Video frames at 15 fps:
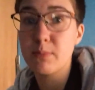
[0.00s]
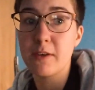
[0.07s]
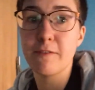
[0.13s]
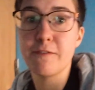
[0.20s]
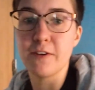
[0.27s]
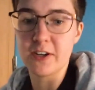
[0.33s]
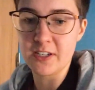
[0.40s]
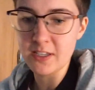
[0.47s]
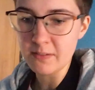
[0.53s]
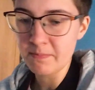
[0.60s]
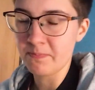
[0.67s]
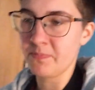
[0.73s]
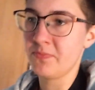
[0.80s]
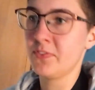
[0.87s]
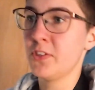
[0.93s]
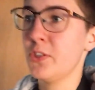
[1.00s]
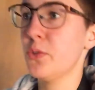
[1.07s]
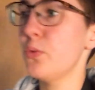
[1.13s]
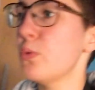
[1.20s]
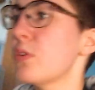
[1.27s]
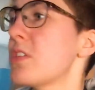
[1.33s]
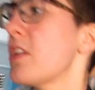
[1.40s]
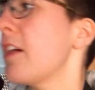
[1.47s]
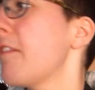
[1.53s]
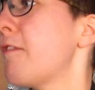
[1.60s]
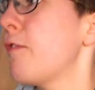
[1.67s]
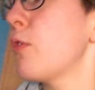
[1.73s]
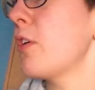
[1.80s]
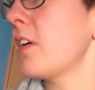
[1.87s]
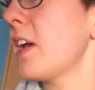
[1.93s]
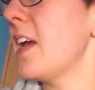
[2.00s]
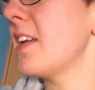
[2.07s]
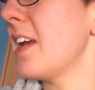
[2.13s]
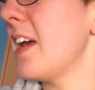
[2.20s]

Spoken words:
be funny, use a fork and